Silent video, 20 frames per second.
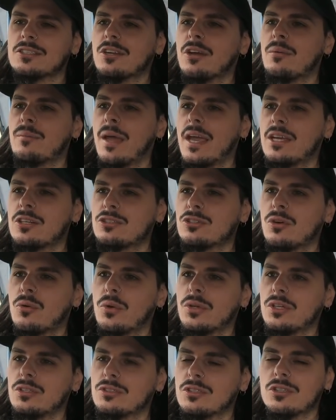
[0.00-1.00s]
So make sure
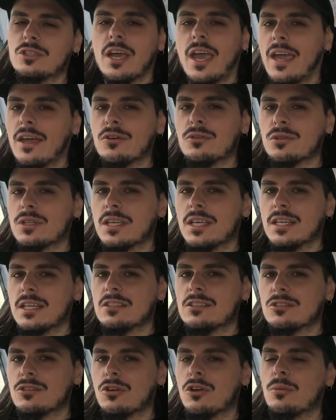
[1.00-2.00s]
when you do your angle kit
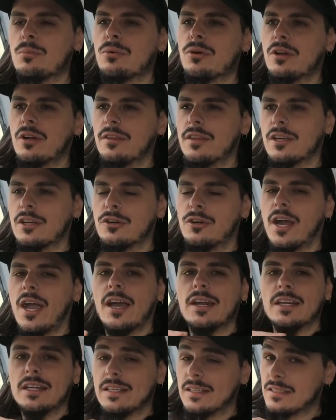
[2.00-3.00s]
install, put it on the
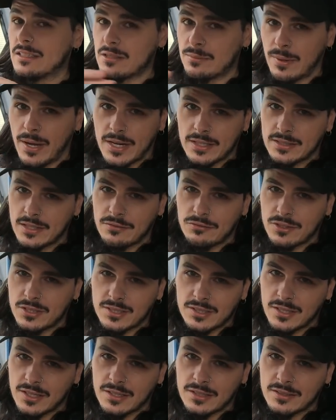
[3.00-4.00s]
ground and inspect
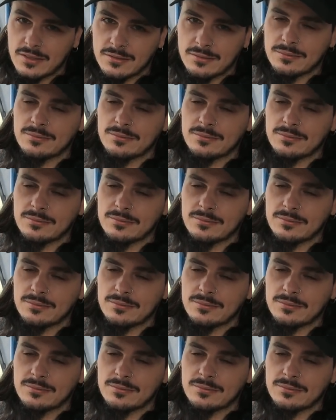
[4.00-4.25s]
everything.